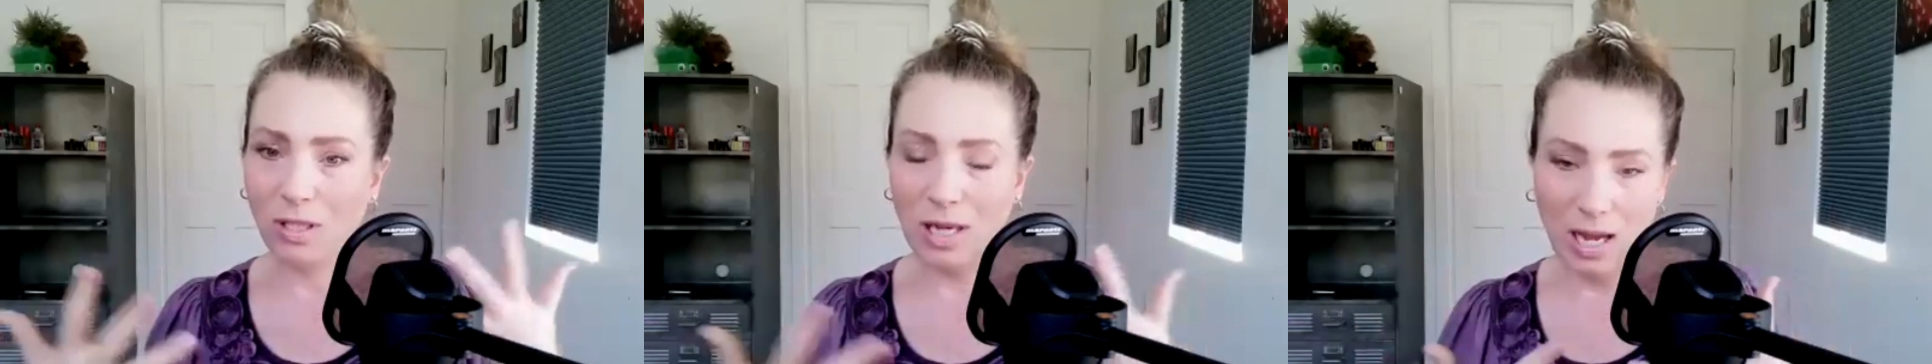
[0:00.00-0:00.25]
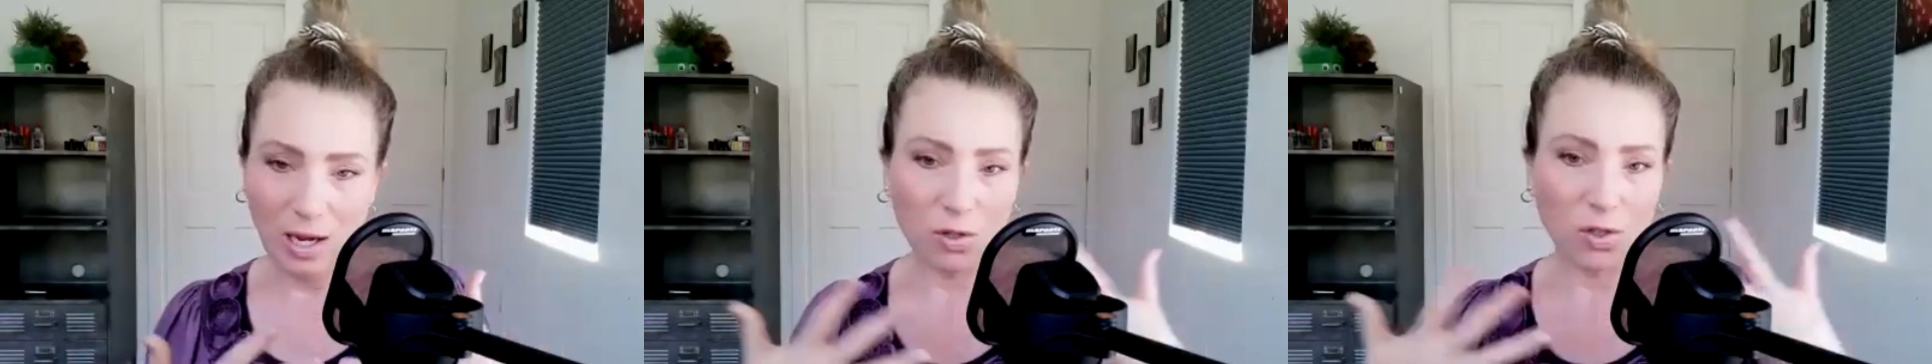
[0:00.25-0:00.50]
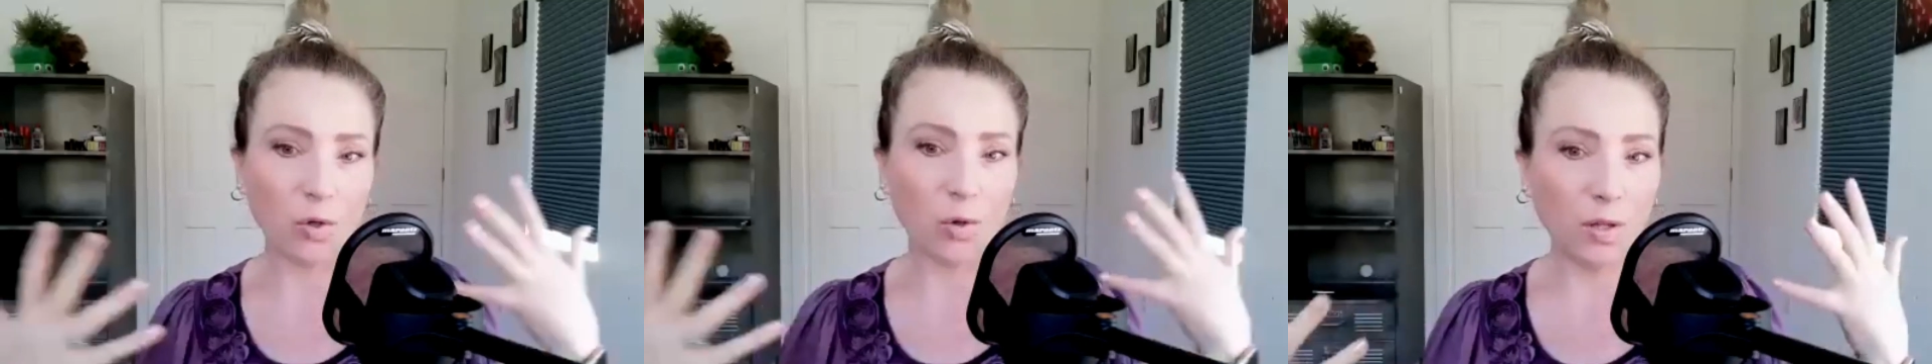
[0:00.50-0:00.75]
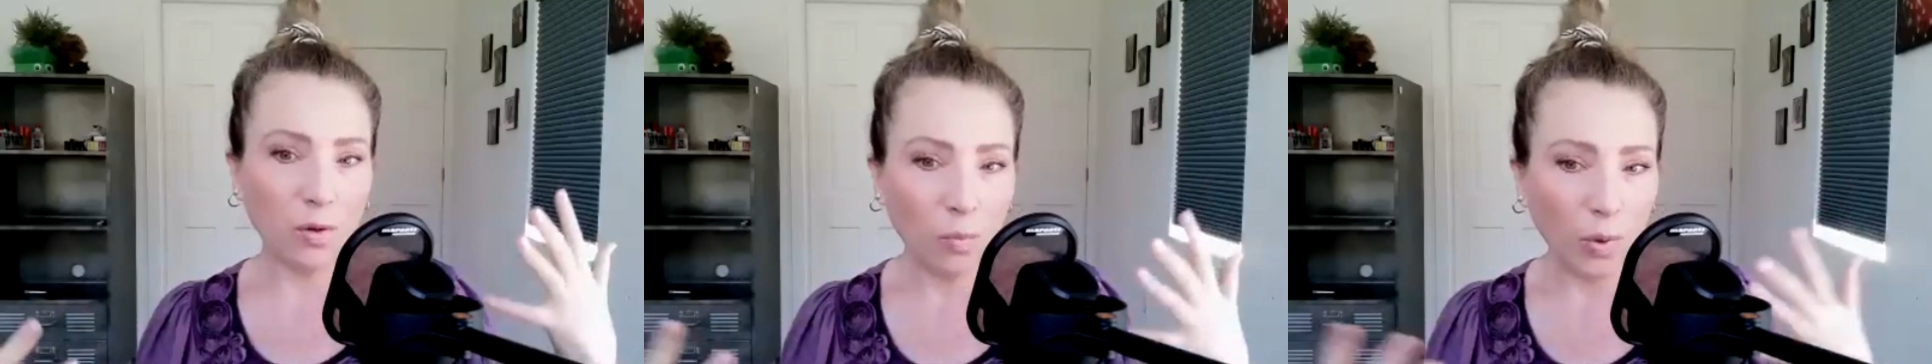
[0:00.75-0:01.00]
the day or
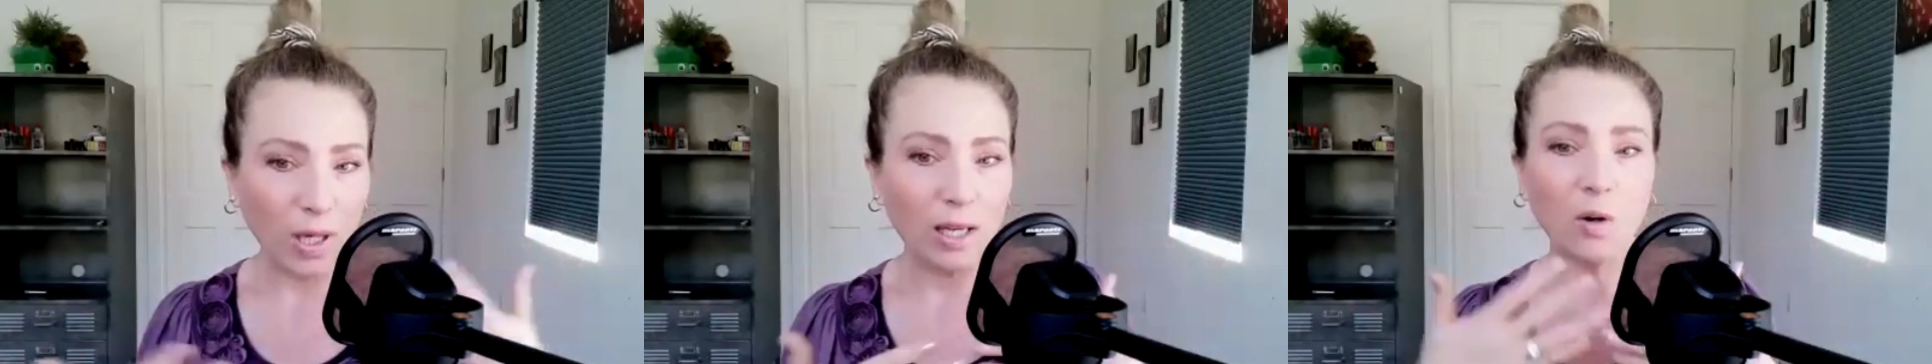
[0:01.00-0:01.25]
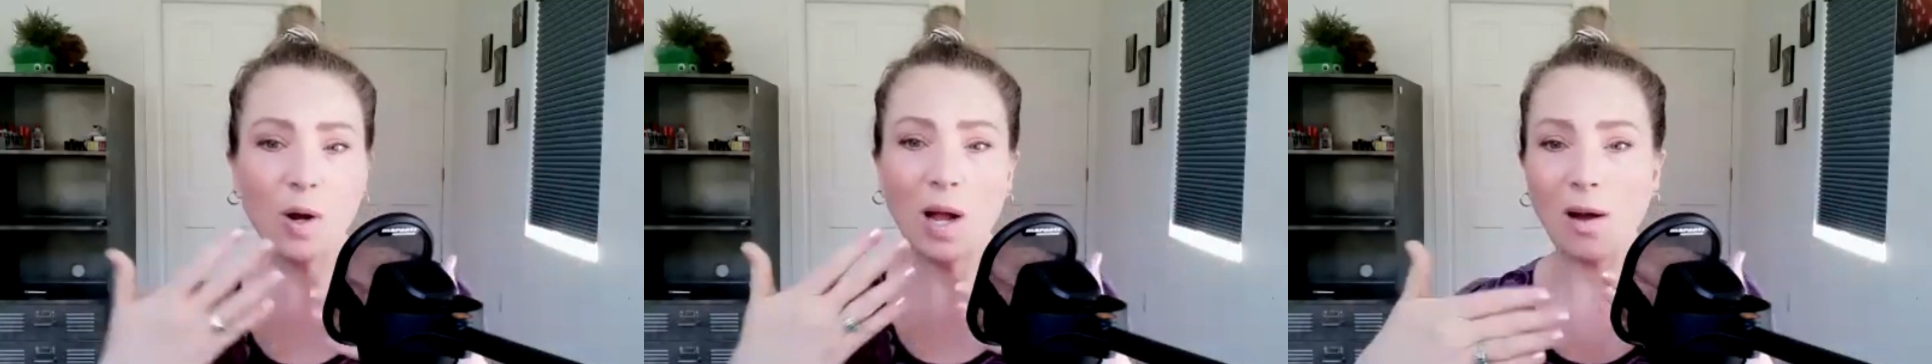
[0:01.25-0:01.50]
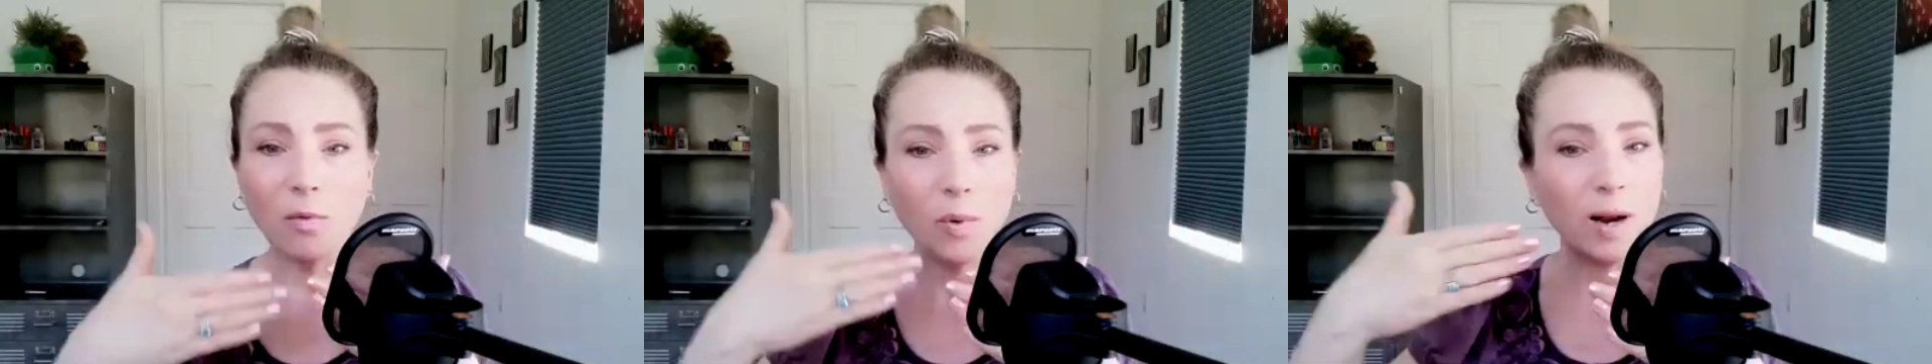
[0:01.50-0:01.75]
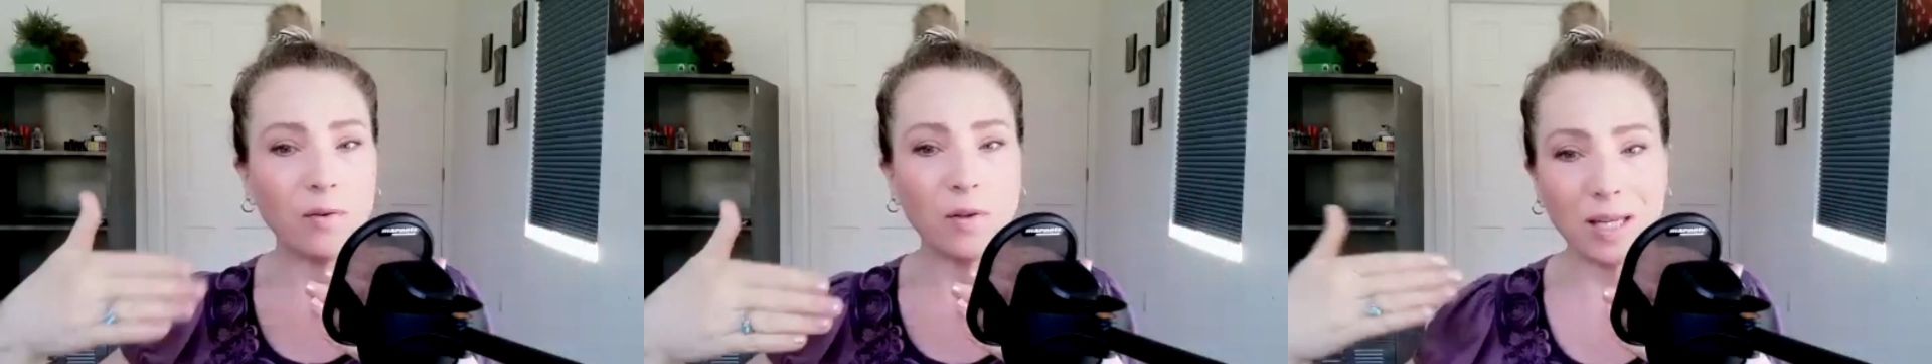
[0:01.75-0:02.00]
during the week or
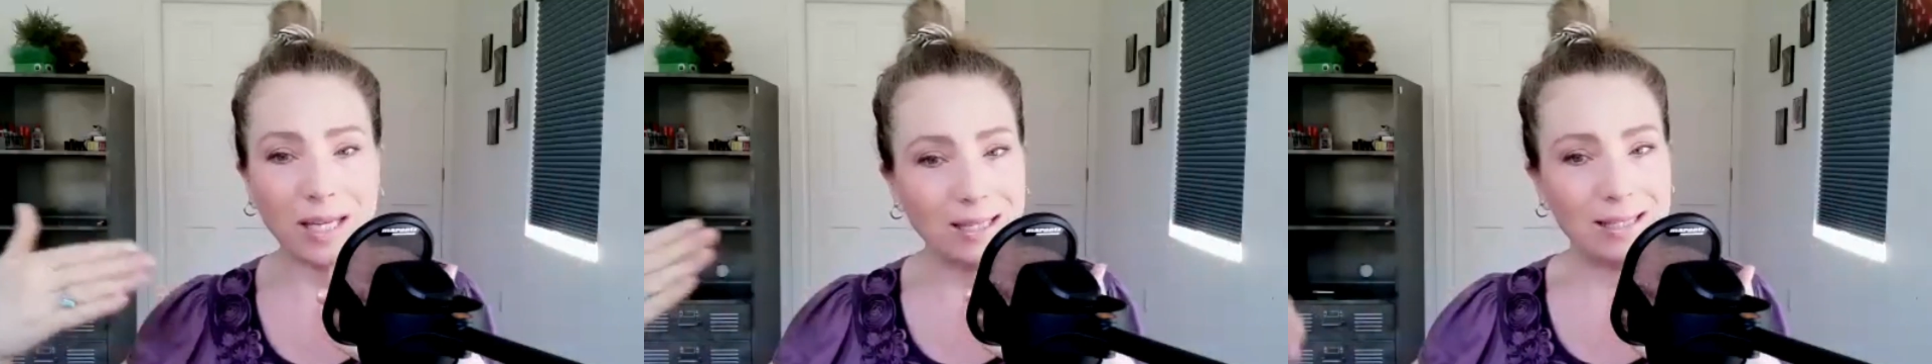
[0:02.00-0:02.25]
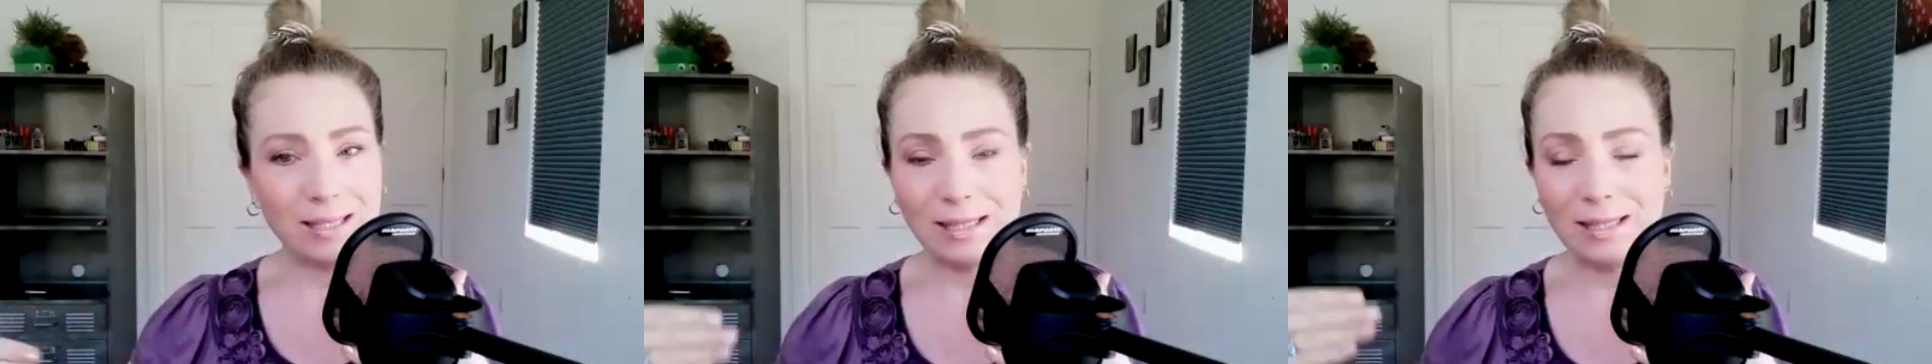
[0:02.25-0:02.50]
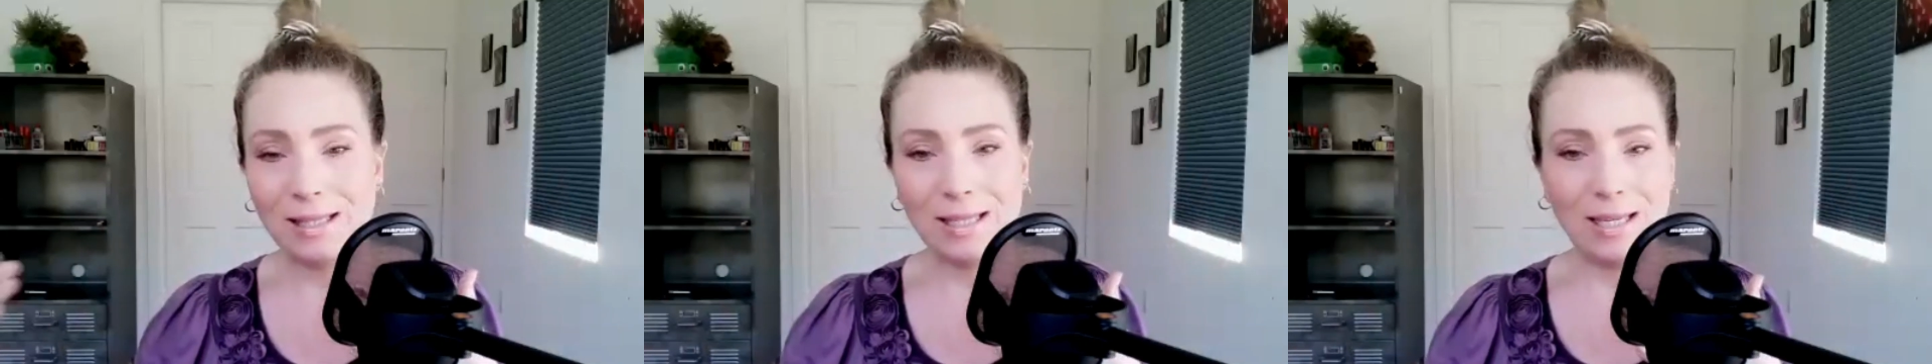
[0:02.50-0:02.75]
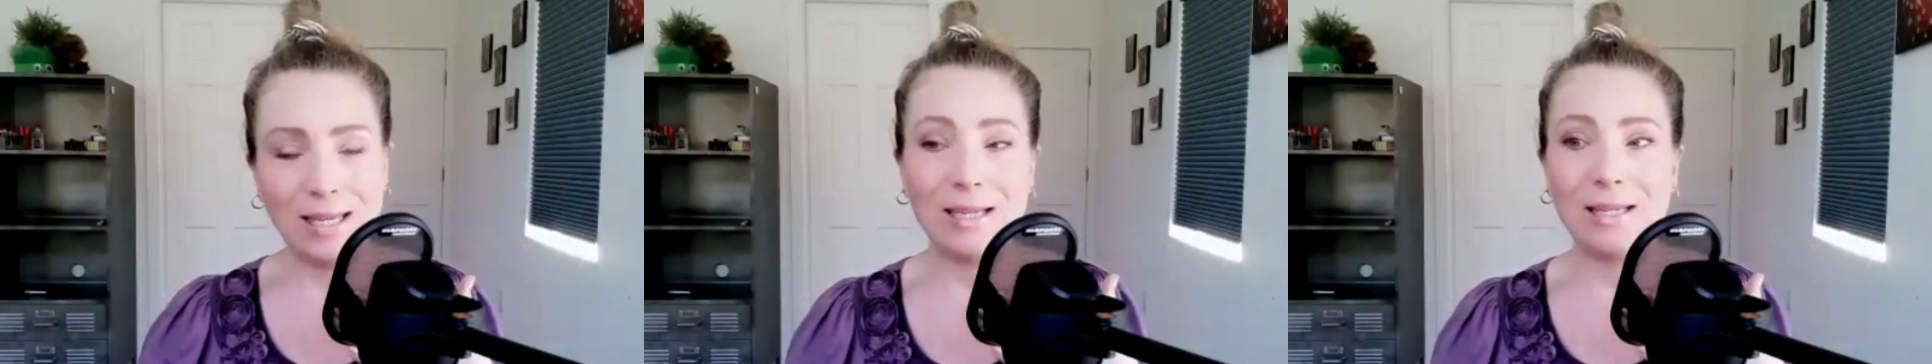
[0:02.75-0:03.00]
whatever the
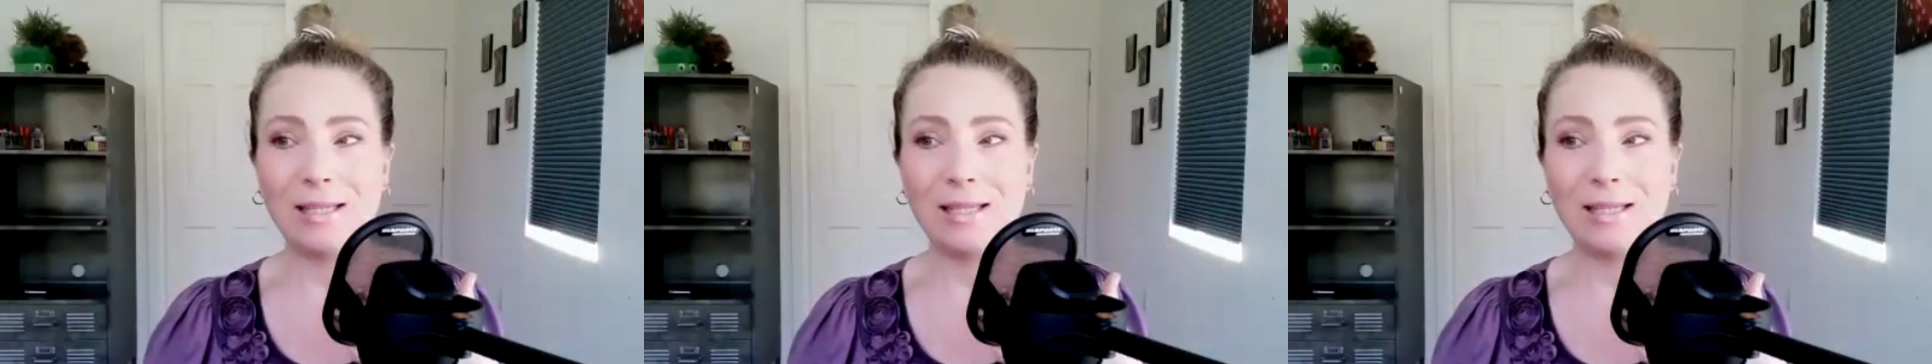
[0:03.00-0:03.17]
consistency is